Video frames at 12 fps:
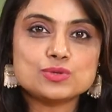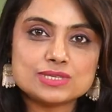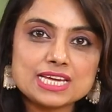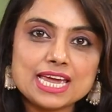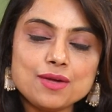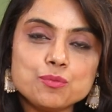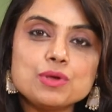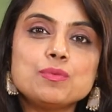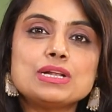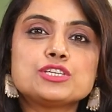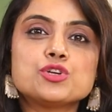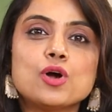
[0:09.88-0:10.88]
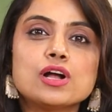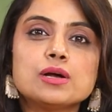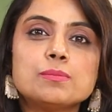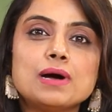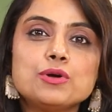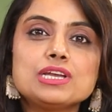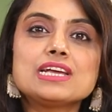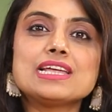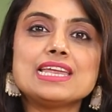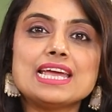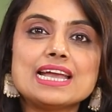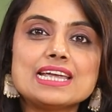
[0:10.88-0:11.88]
Today, we will talk about
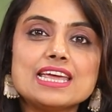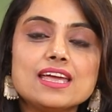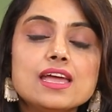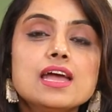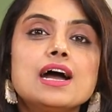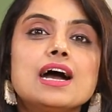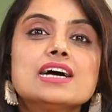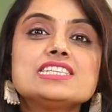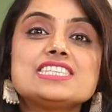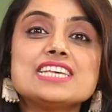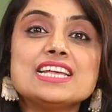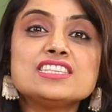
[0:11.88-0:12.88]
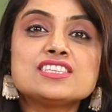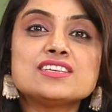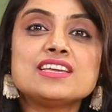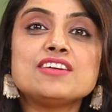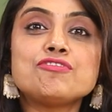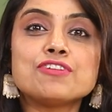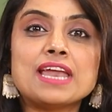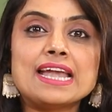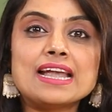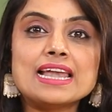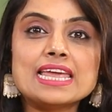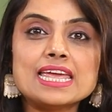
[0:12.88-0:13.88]
creating a sensory
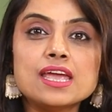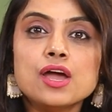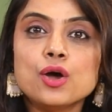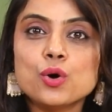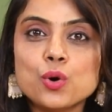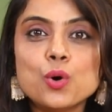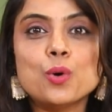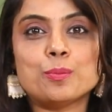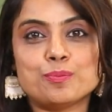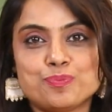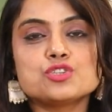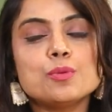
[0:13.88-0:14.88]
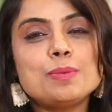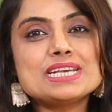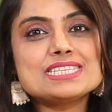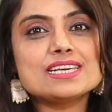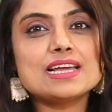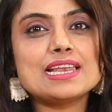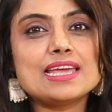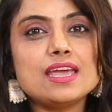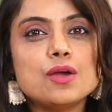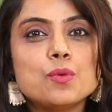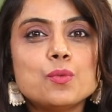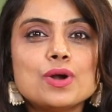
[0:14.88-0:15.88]
friendly home. So basically,
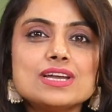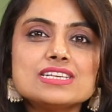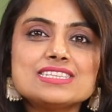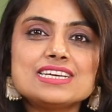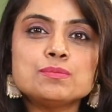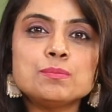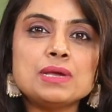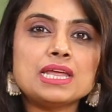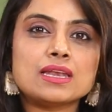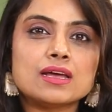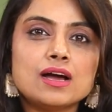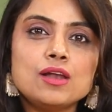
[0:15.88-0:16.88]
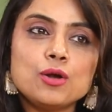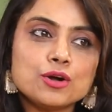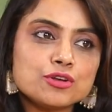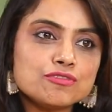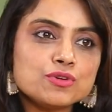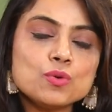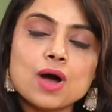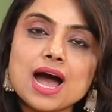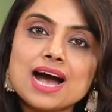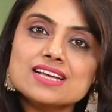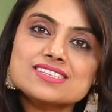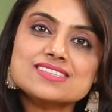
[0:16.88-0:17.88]
what does it mean? A lot of you
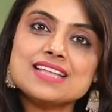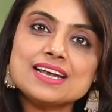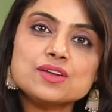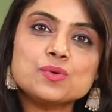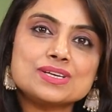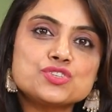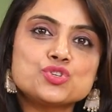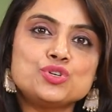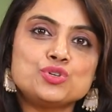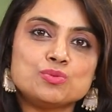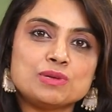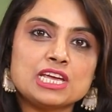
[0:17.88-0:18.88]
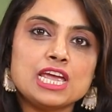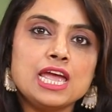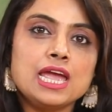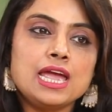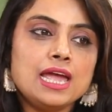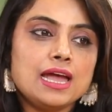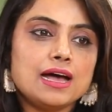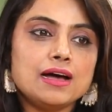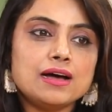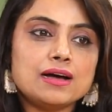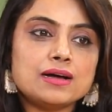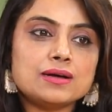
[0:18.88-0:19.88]
ask that question to me.
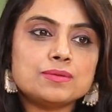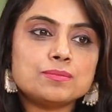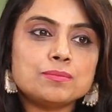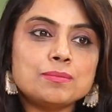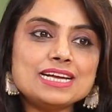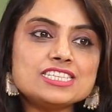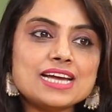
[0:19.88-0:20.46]
My